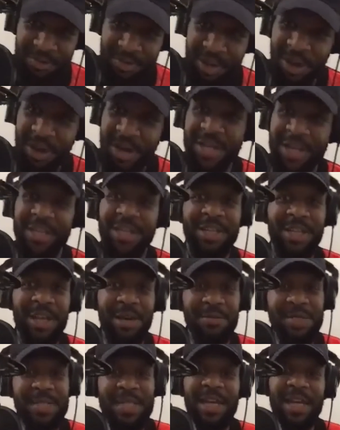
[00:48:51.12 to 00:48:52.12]
All right.
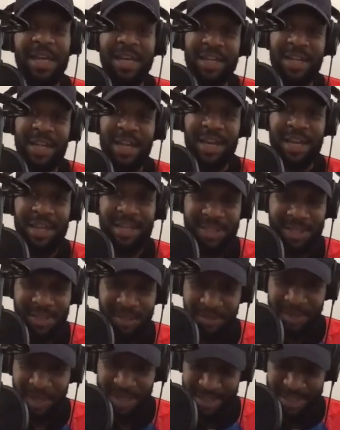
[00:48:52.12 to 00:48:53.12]
That was the end of
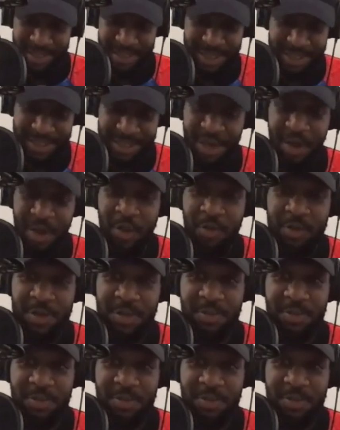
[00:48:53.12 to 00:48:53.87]
SOS Stacey on